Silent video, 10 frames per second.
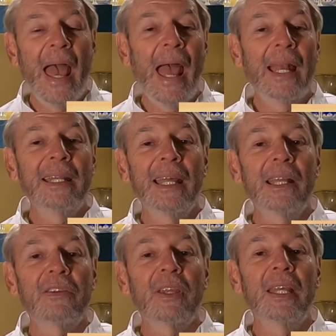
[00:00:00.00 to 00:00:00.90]
And
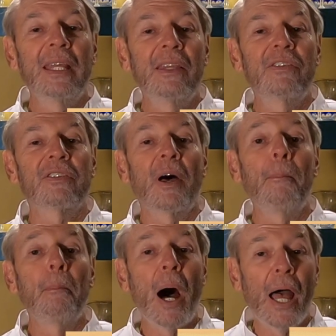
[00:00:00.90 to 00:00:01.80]
it is
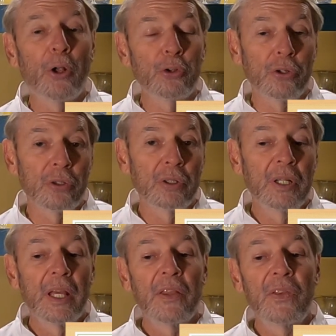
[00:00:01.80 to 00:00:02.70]
milder
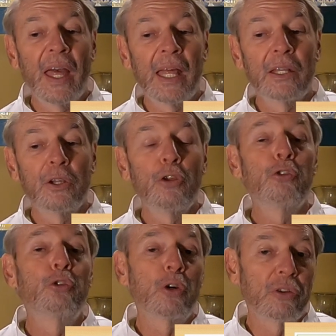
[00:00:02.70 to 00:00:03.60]
than
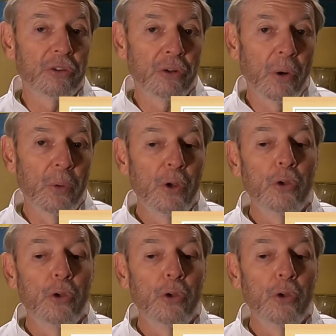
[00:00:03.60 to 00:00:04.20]
Tsukejiro.